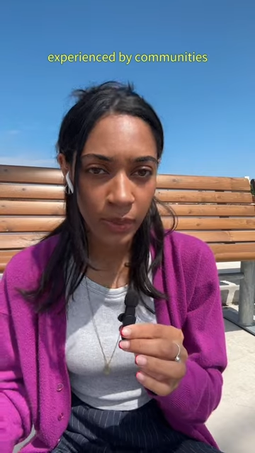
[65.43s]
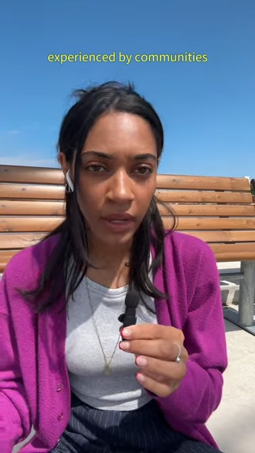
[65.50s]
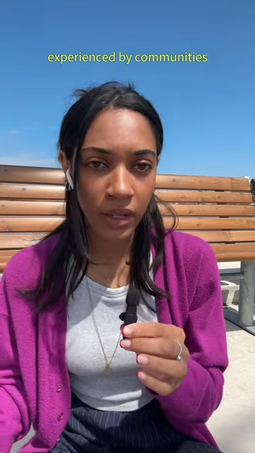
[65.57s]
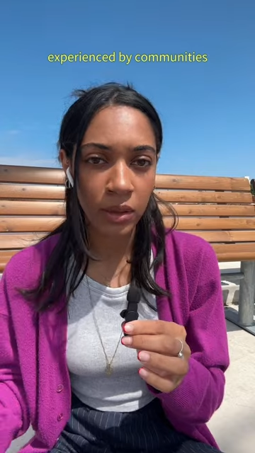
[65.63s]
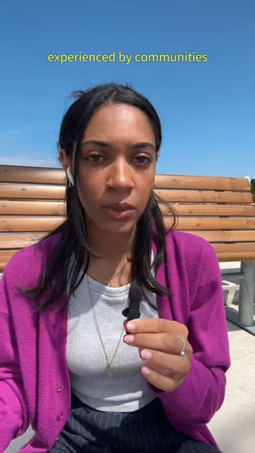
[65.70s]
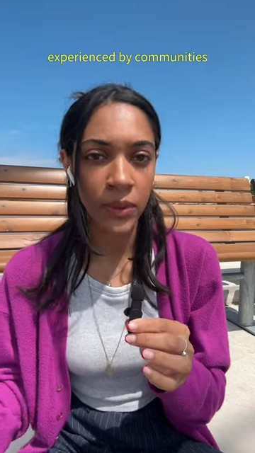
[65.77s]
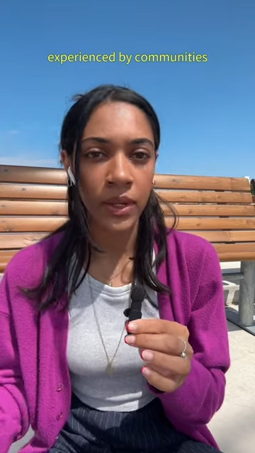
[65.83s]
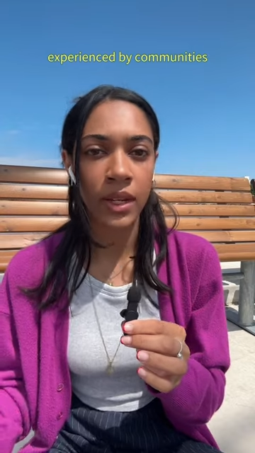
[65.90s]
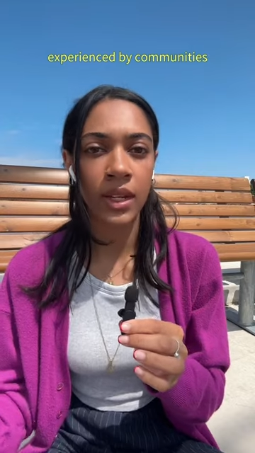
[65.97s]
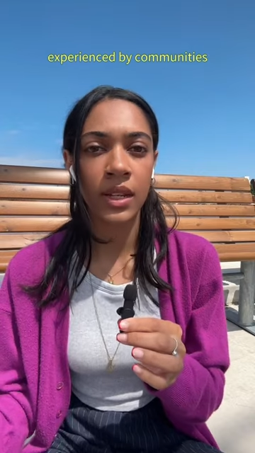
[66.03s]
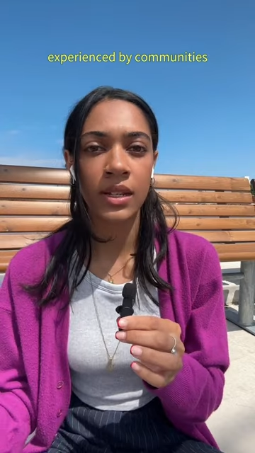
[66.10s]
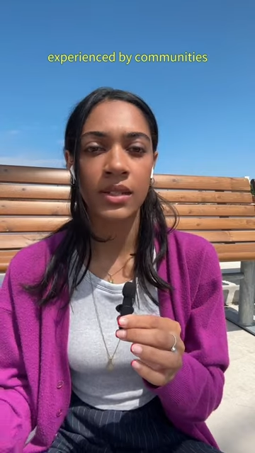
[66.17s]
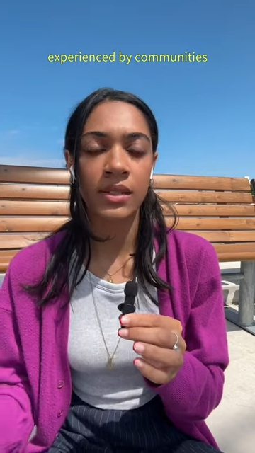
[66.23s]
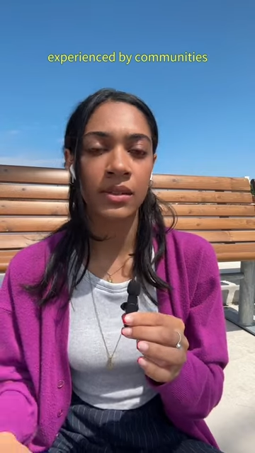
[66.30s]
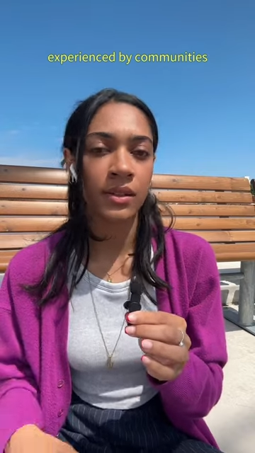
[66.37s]
by
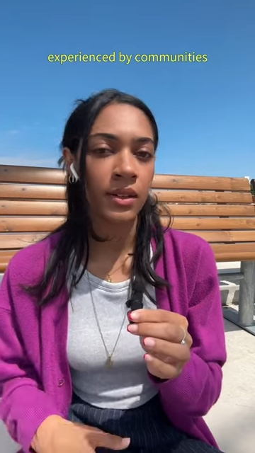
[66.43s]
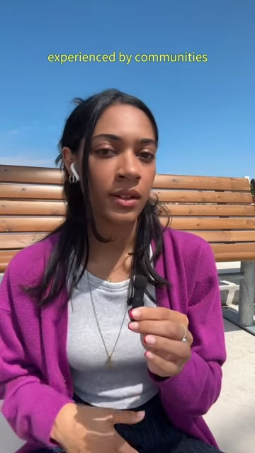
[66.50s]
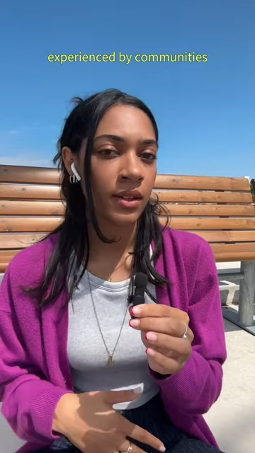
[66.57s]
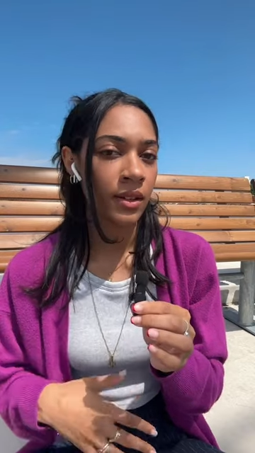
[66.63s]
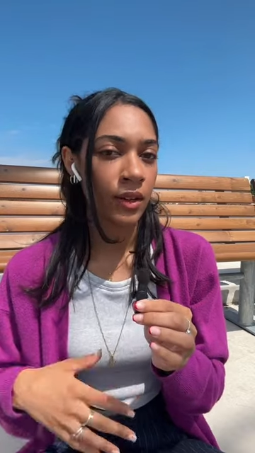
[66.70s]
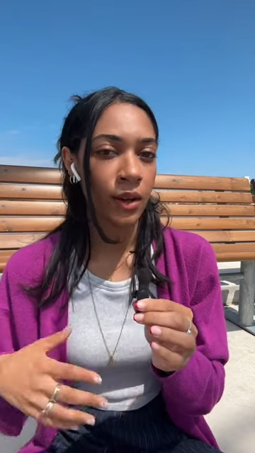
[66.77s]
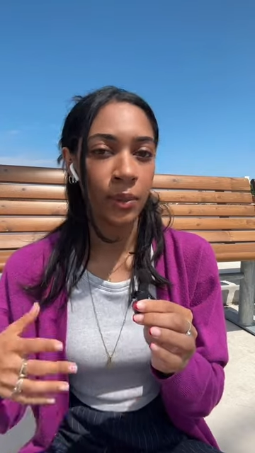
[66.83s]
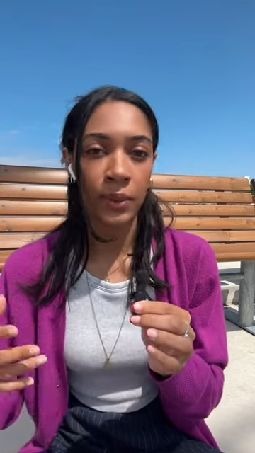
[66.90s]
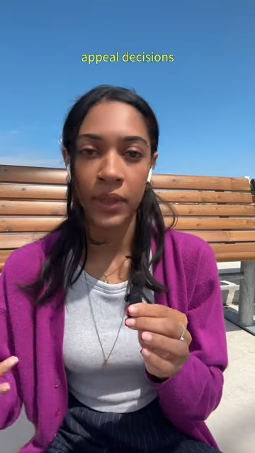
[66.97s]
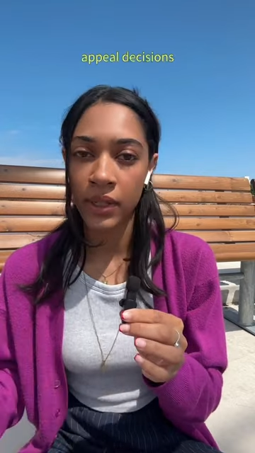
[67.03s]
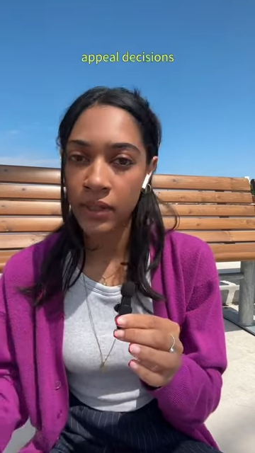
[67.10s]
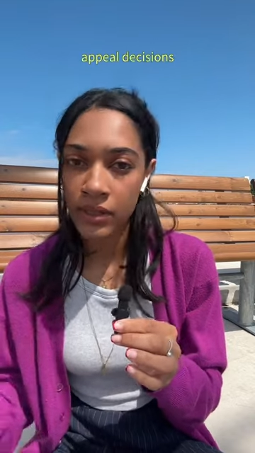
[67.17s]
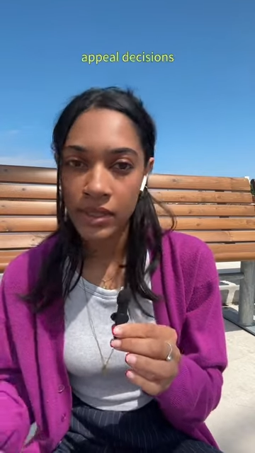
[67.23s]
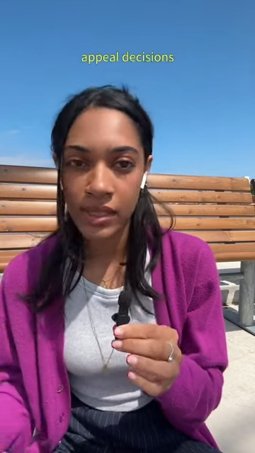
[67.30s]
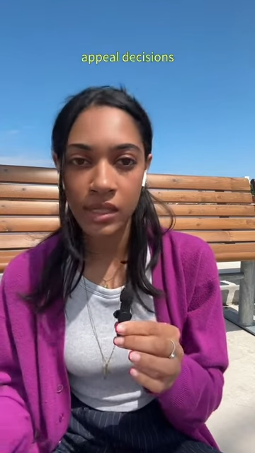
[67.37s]
communities,
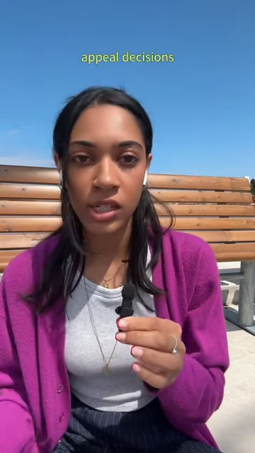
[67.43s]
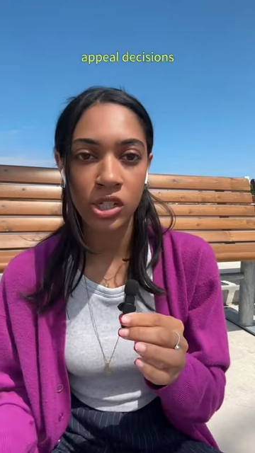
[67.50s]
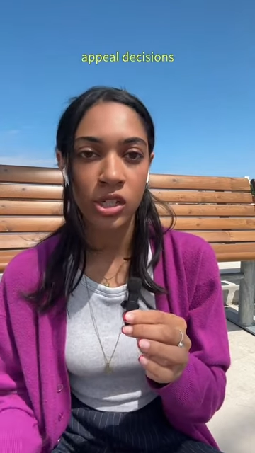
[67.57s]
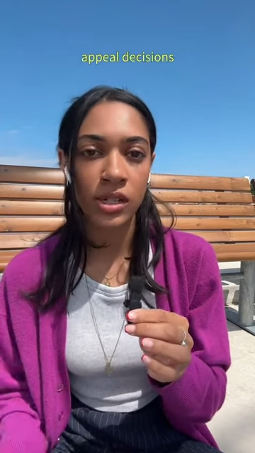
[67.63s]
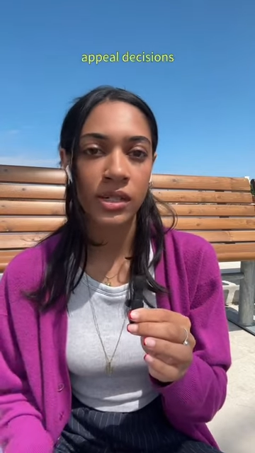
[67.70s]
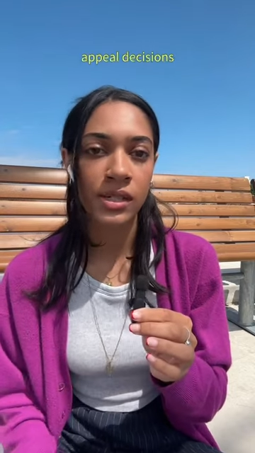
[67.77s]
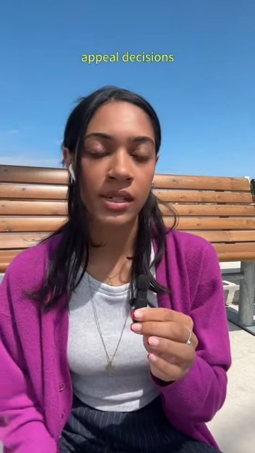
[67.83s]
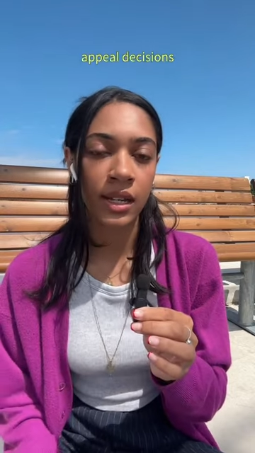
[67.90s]
appeal decisions,